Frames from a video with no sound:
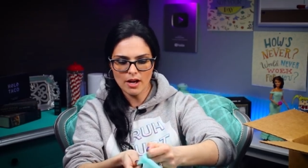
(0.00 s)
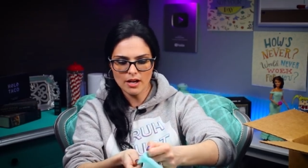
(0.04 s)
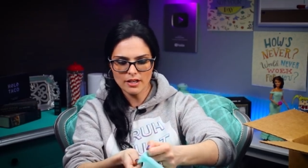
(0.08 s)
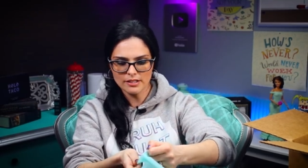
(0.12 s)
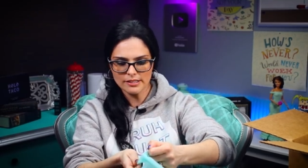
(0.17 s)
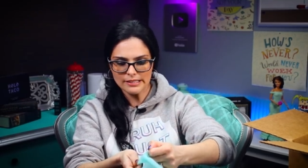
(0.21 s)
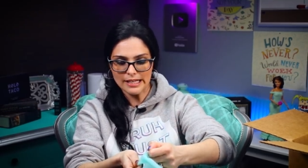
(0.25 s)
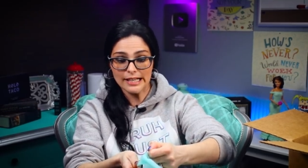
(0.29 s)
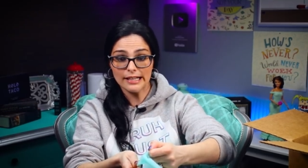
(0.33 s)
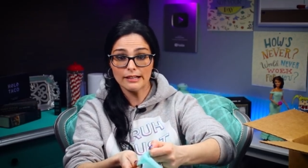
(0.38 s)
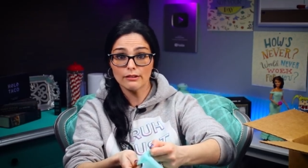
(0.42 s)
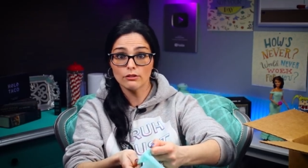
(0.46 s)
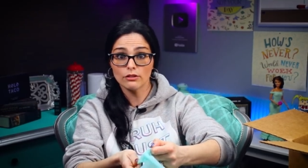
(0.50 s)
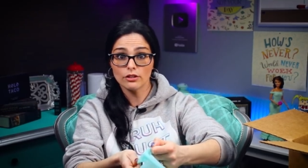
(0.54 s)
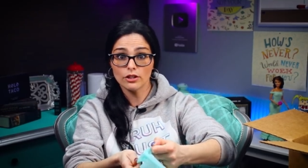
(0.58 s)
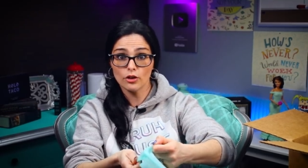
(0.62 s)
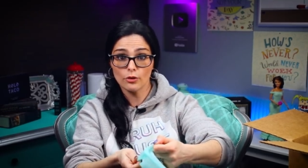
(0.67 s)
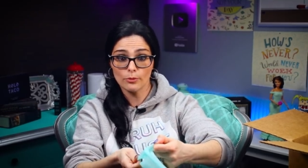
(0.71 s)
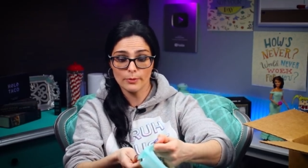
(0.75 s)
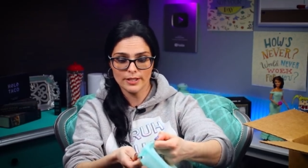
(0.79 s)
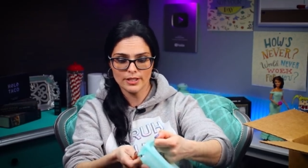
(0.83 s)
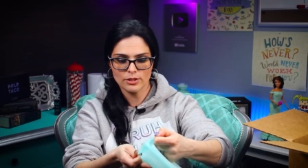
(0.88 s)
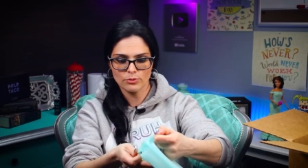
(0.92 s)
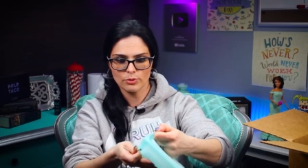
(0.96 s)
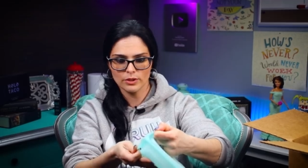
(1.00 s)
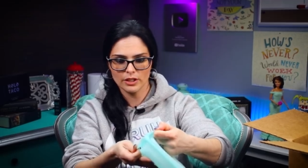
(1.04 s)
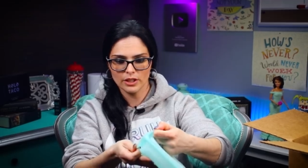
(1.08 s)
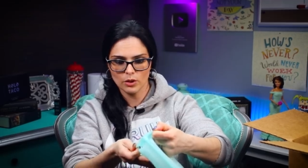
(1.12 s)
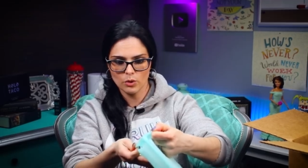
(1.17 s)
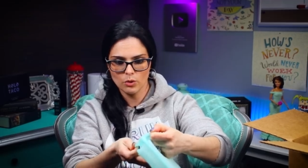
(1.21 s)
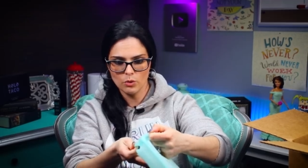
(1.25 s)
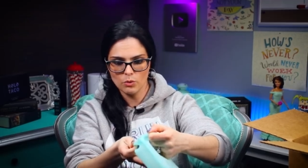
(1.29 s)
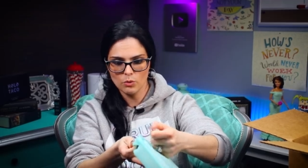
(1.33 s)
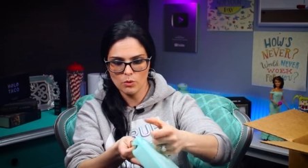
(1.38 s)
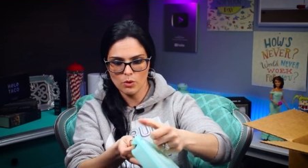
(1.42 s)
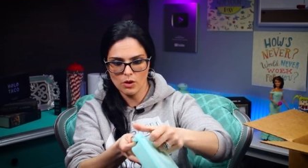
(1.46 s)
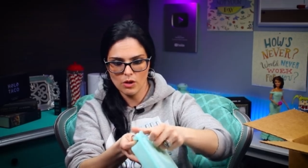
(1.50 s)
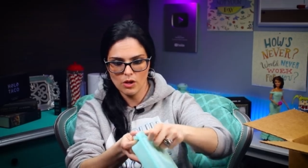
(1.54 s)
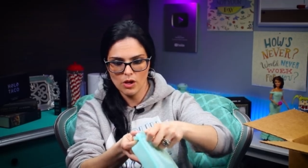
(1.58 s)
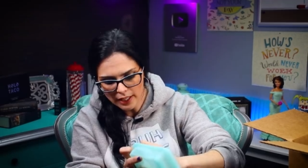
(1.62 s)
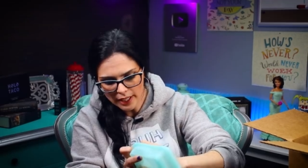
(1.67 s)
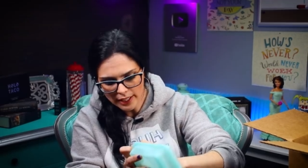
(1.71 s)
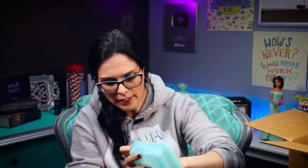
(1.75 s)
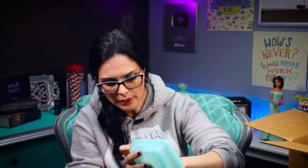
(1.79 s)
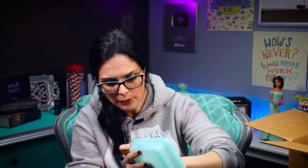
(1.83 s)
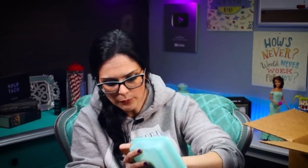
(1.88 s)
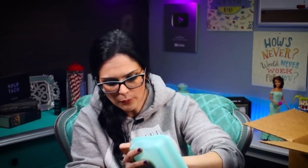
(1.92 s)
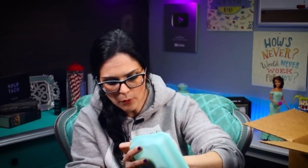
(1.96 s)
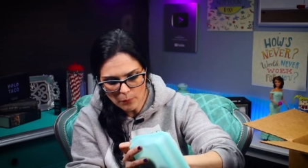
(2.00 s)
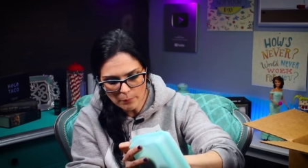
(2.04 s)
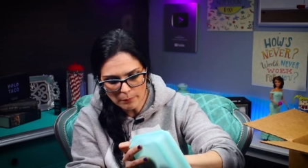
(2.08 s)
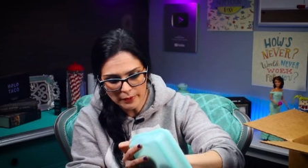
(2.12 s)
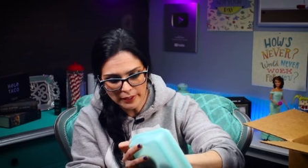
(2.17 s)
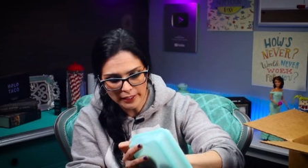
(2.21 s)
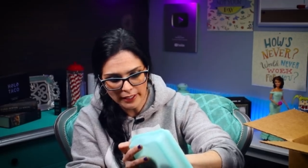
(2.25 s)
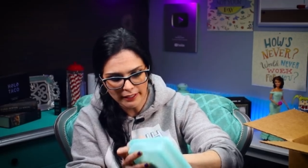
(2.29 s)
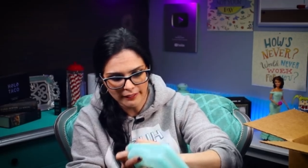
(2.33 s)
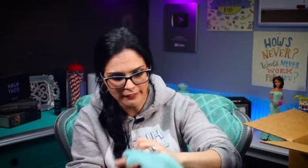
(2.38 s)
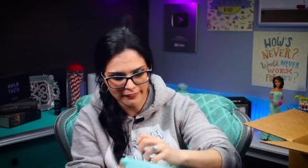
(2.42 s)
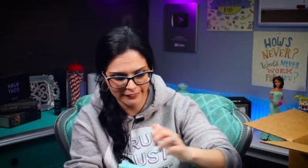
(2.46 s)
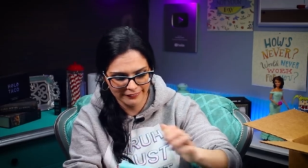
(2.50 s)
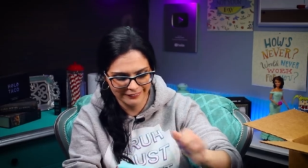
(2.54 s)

box? I don't know, but it's really cool. How do you open it?